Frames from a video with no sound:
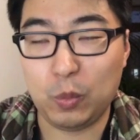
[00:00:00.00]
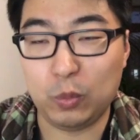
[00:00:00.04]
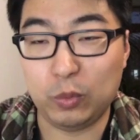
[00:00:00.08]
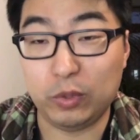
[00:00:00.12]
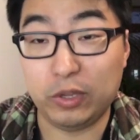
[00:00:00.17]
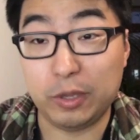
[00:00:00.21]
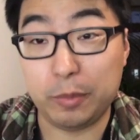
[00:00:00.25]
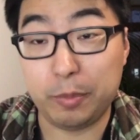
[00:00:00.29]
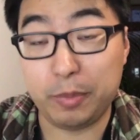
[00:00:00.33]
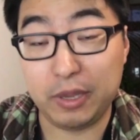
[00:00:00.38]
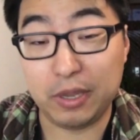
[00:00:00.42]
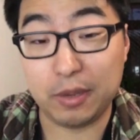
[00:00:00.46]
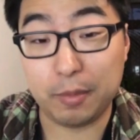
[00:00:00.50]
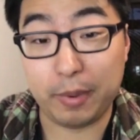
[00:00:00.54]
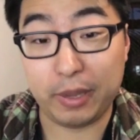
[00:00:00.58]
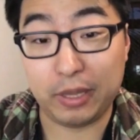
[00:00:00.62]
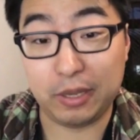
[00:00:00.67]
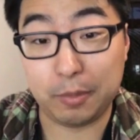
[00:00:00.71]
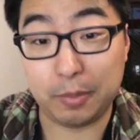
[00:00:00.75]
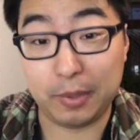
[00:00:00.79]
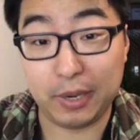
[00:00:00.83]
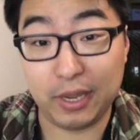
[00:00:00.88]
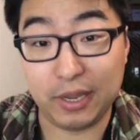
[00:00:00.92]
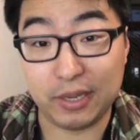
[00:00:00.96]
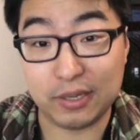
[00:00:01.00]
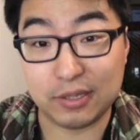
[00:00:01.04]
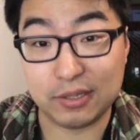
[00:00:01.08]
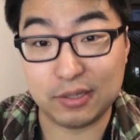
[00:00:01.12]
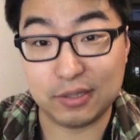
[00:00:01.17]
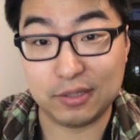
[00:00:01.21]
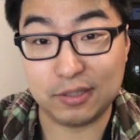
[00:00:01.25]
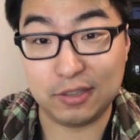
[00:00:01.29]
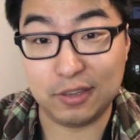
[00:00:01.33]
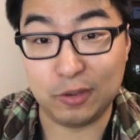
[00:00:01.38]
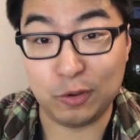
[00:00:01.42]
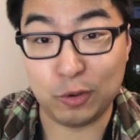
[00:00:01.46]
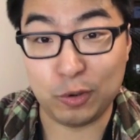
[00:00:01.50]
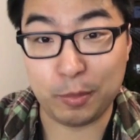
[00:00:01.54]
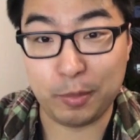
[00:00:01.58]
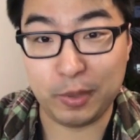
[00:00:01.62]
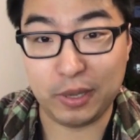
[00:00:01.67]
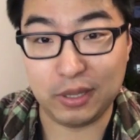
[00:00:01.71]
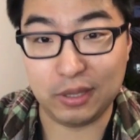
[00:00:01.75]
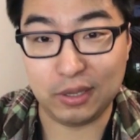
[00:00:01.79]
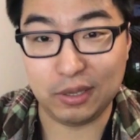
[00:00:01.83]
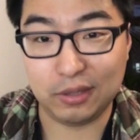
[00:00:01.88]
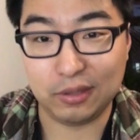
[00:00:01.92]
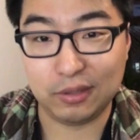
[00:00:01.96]
would it be a better place, in your
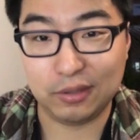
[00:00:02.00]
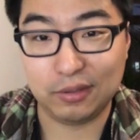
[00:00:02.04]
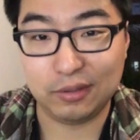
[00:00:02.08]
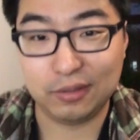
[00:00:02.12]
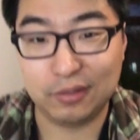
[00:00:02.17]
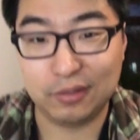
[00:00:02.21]
opinion?